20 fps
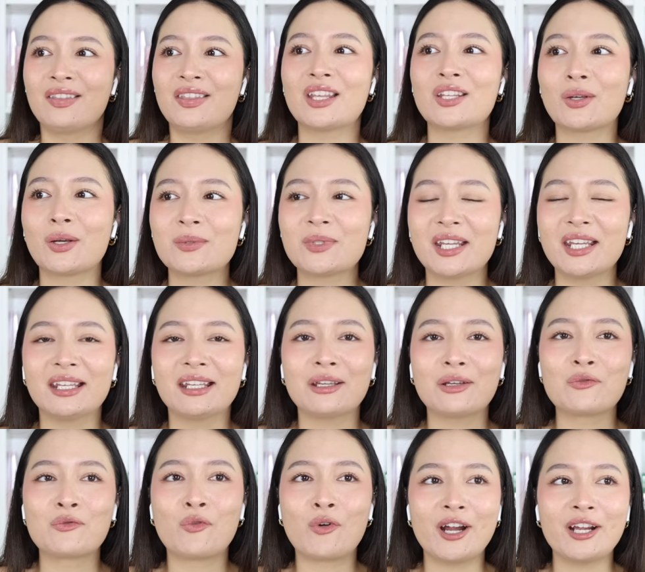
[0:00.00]
That's what I'm saying.
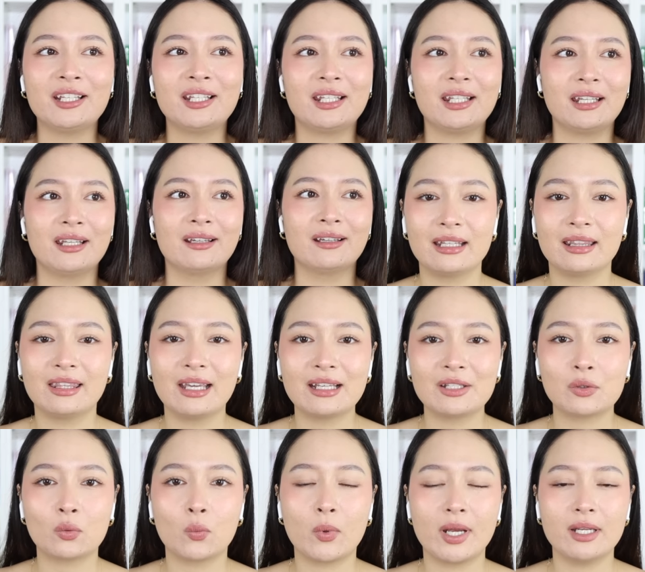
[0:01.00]
Right here,
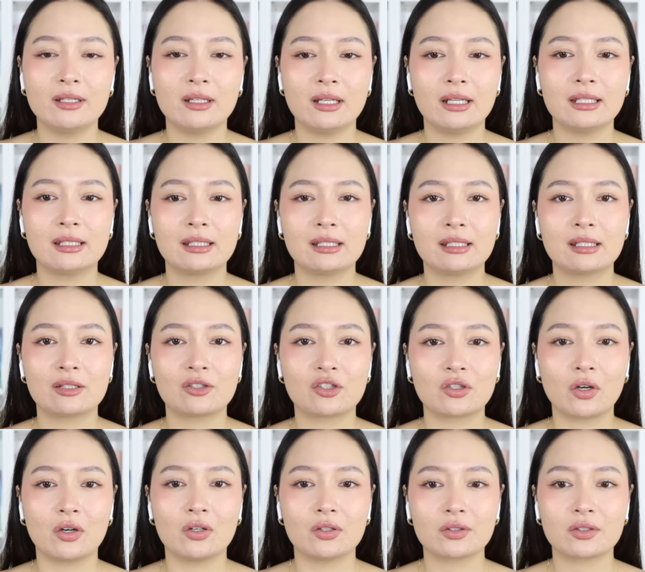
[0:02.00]
that's when it
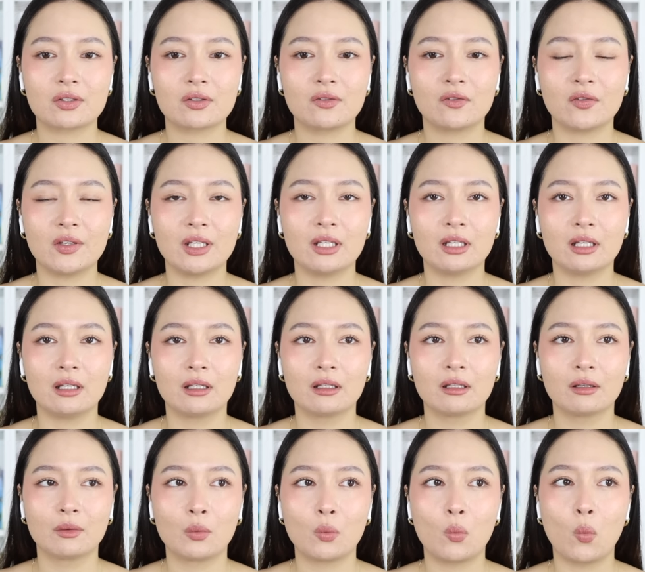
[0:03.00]
starts feeling
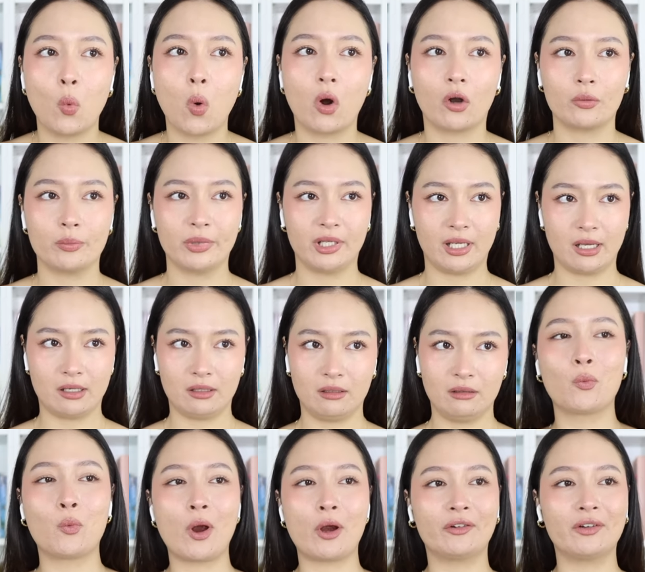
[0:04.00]
warm again.
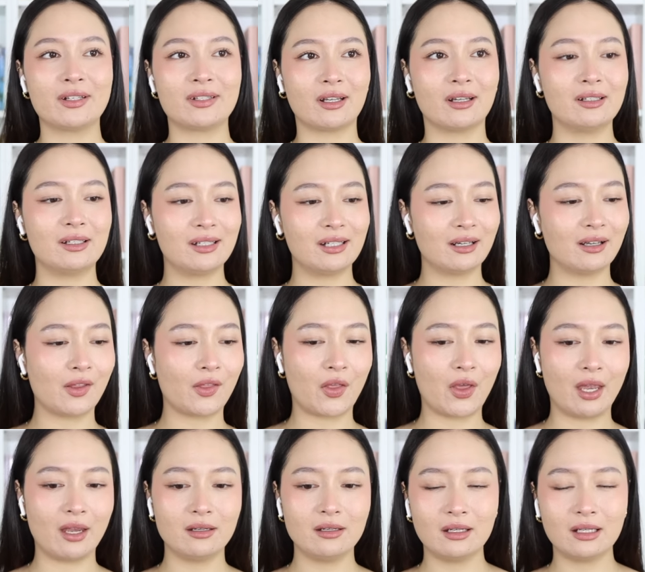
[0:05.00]
Whereas until
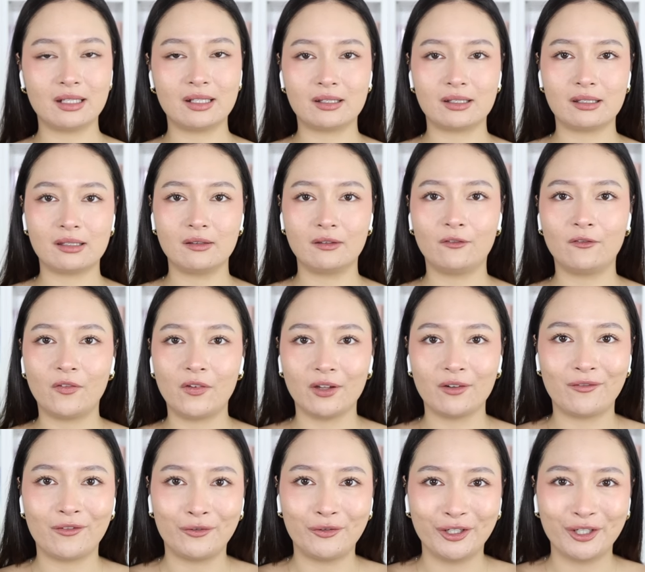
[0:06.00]
then, it's felt
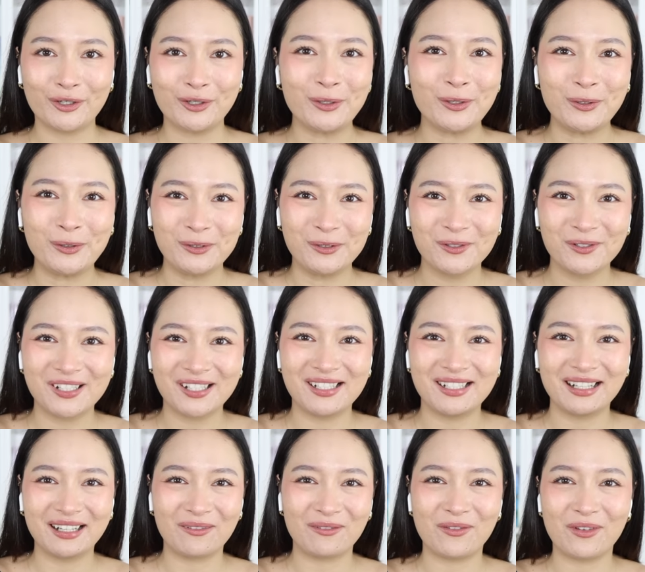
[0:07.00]
very cold and
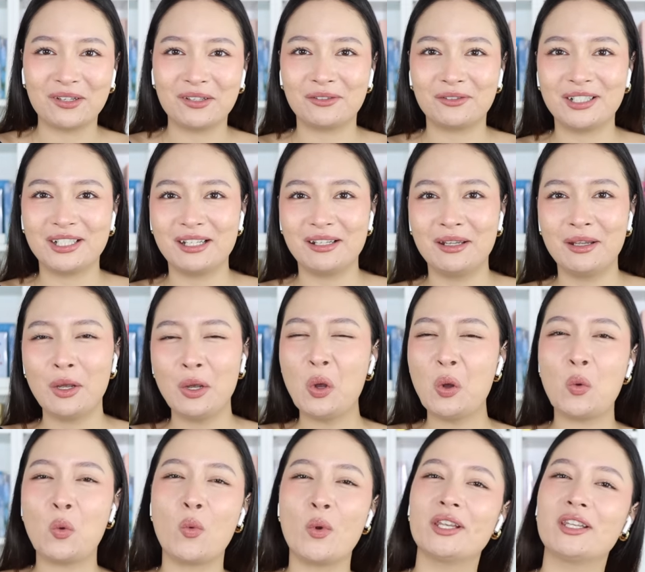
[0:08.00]
like very
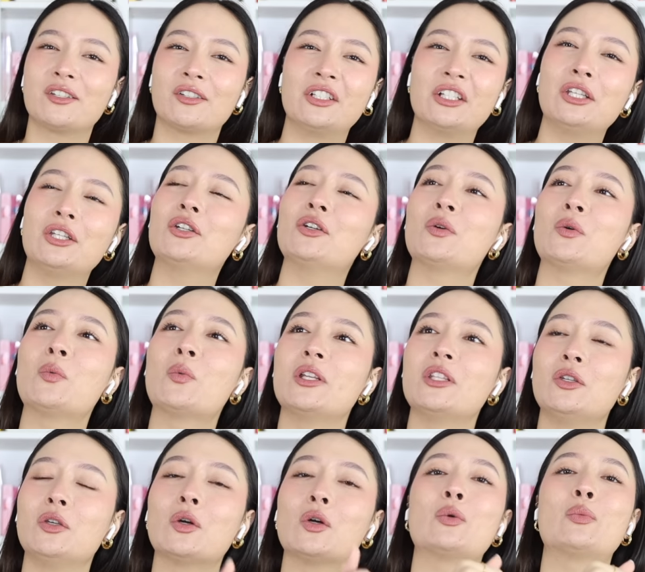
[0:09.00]
winter. You know,
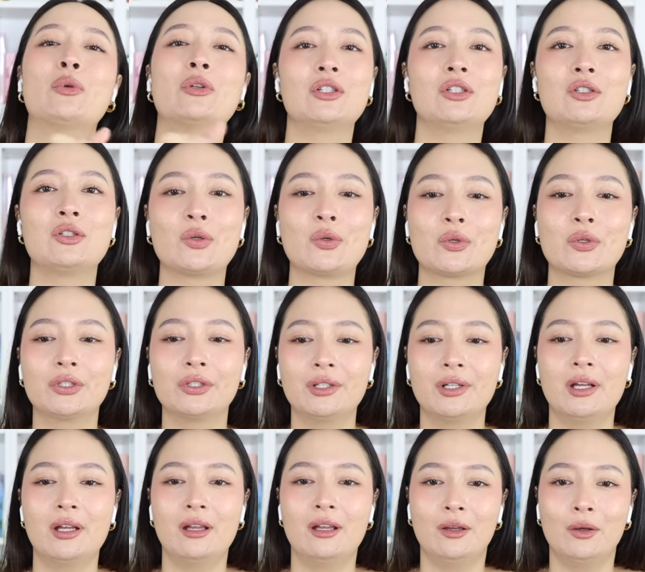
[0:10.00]
when you open a door
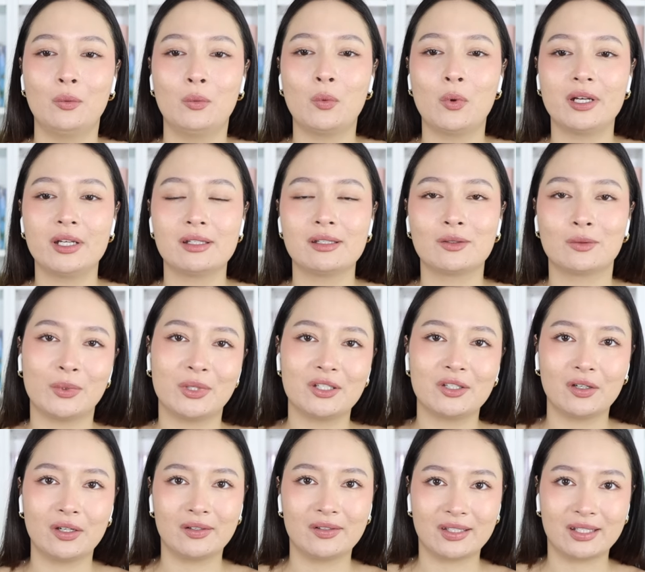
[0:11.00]
when it's
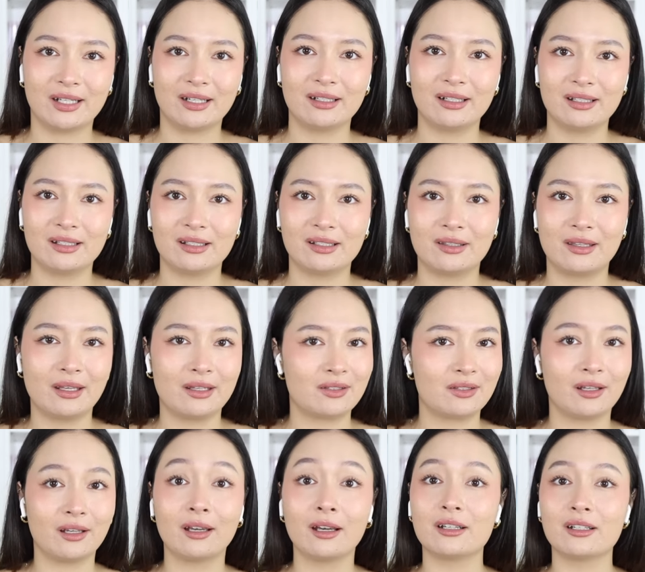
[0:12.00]
winter outside and there's a
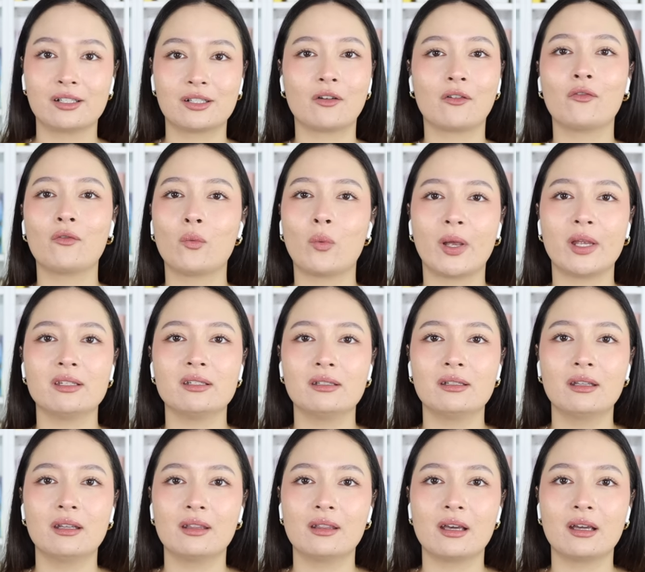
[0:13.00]
gush of
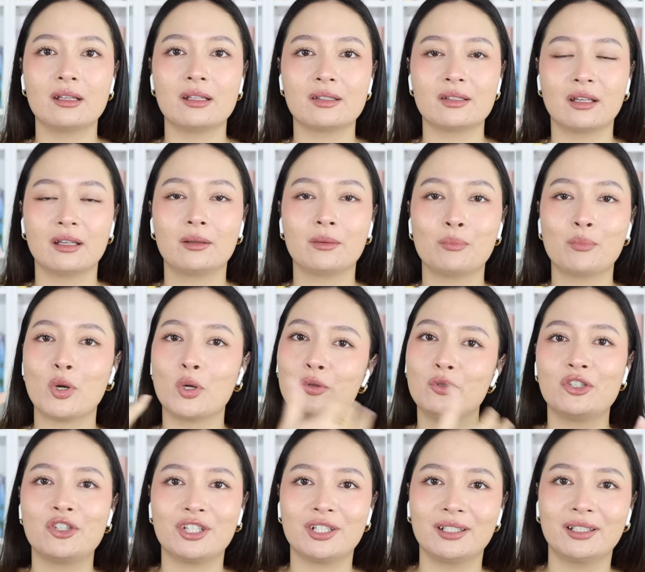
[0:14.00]
wind that is like bone
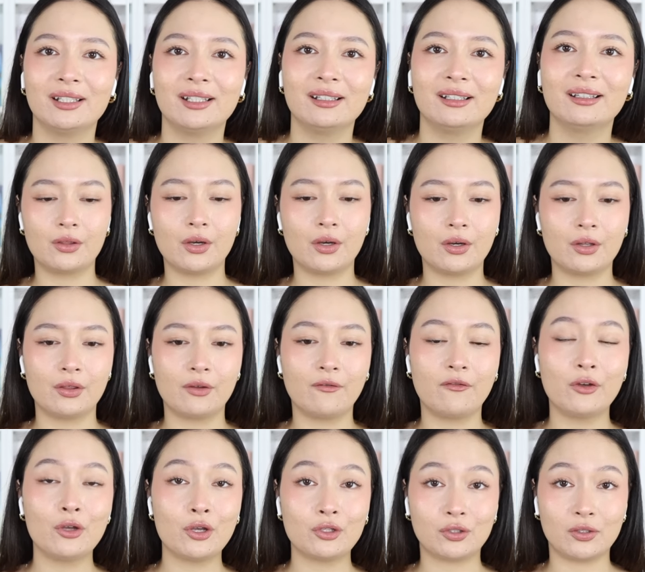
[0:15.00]
chilling. The
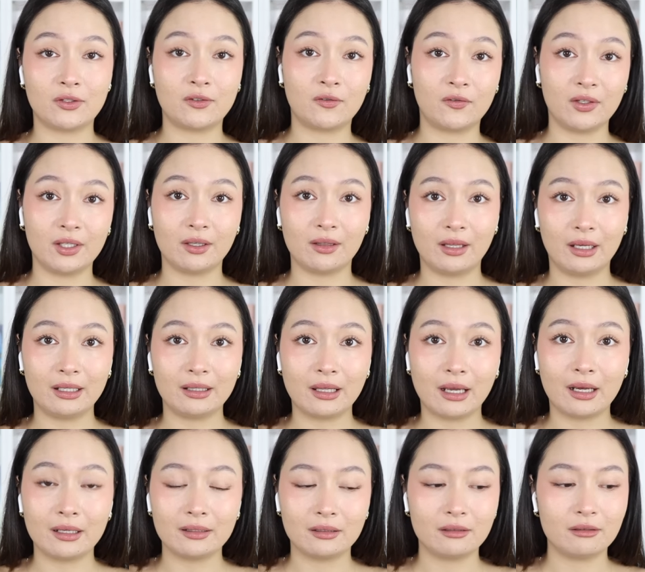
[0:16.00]
verses feel like
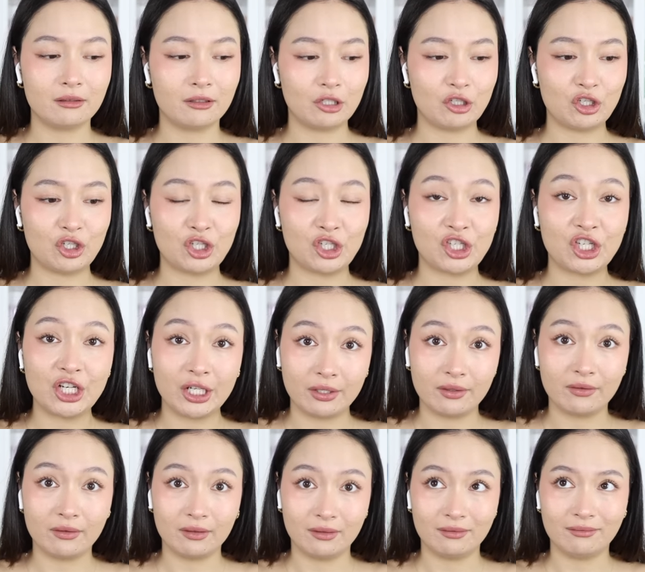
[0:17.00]
that
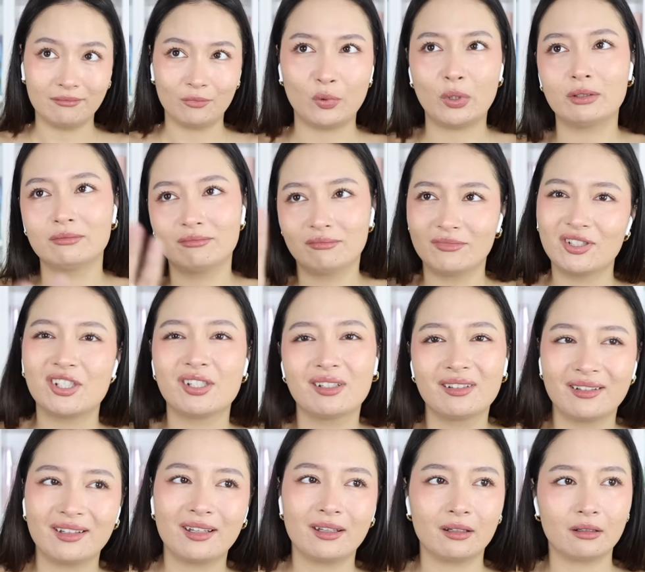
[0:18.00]
chill. Well, chill
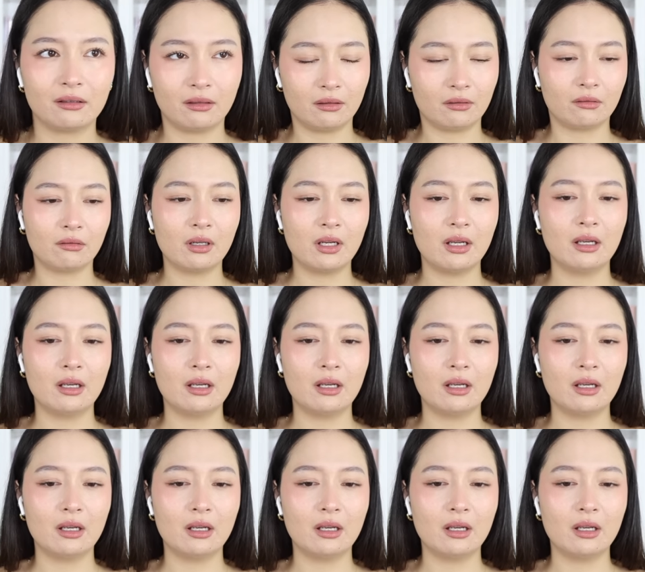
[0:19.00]
kill, you know.